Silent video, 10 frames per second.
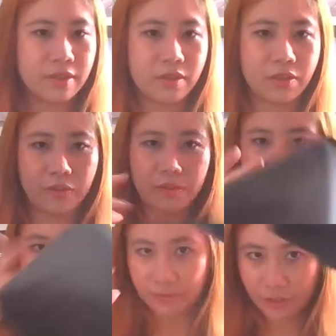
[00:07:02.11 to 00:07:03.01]
So
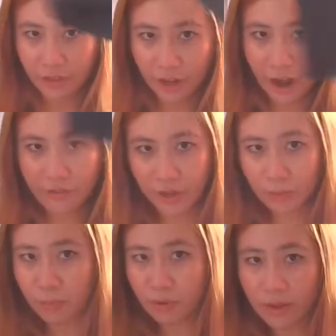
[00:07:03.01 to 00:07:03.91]
you have it
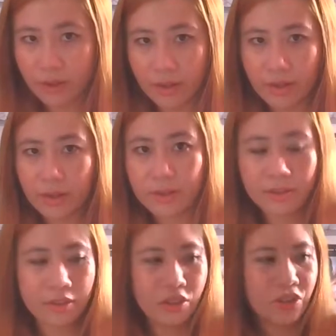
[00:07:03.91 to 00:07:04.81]
a Prada
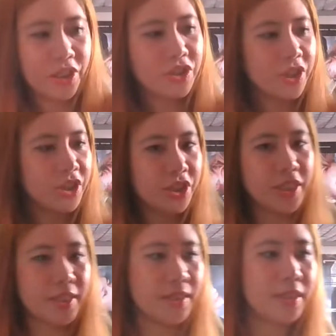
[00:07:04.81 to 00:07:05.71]
changing
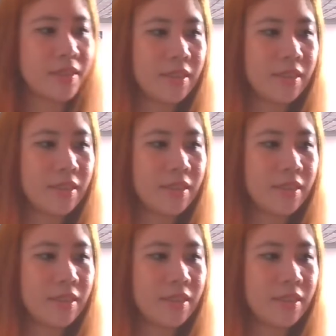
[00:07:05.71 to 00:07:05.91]
sheet.